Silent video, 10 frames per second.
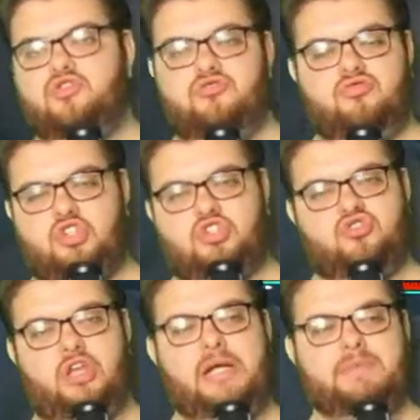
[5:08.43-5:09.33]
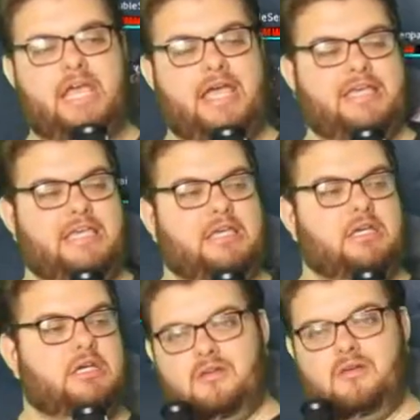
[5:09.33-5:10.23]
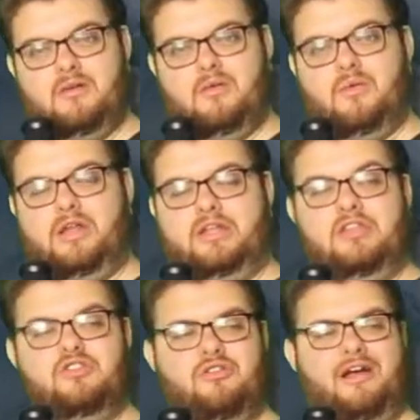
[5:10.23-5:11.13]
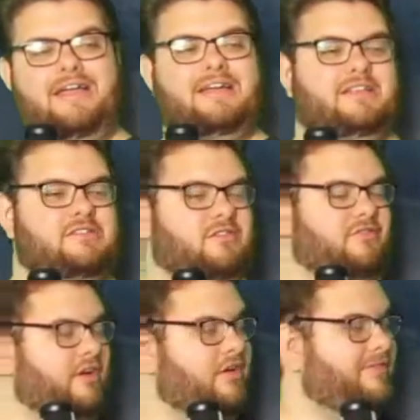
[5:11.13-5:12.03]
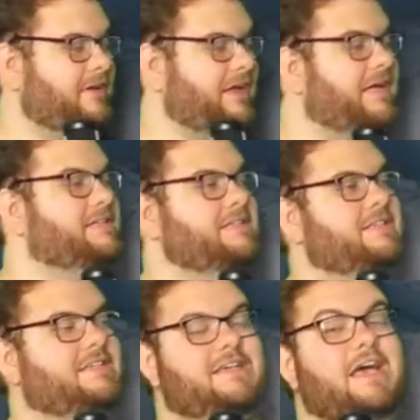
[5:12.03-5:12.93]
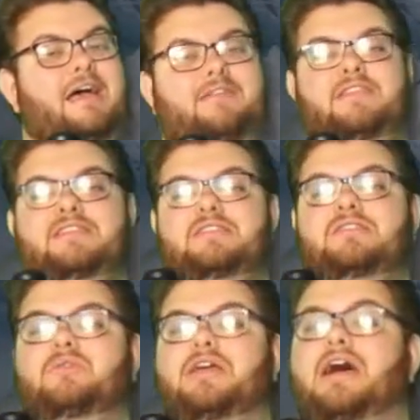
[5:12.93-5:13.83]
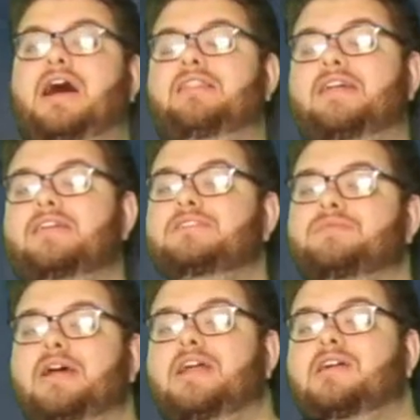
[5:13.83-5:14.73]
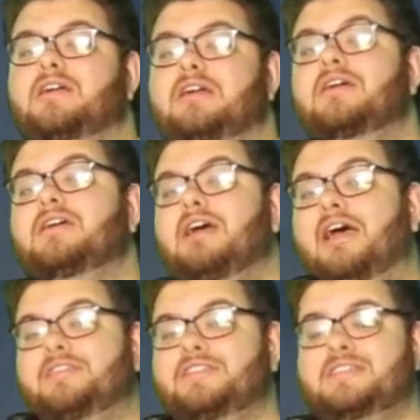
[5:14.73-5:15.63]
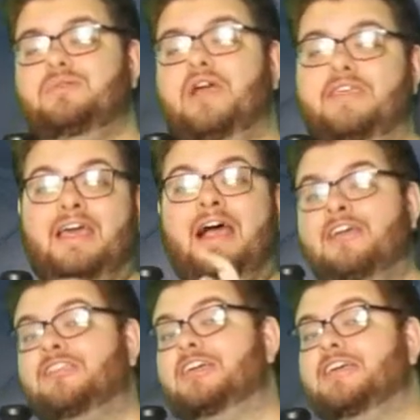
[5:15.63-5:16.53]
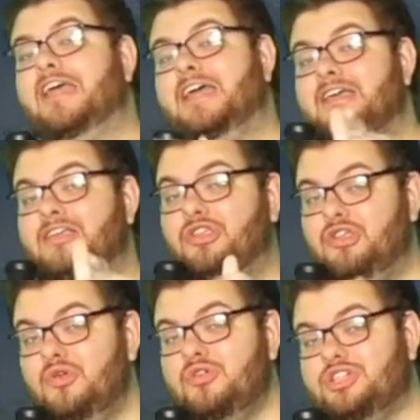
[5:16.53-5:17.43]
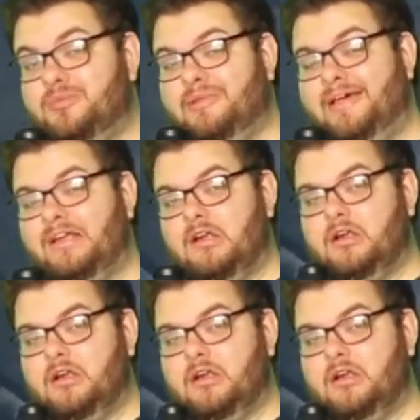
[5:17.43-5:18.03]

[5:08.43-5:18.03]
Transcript: just straight up tanky. What I didn't try until the very, very end, and this is the way I like to play her, and this is the way that I think you should play her.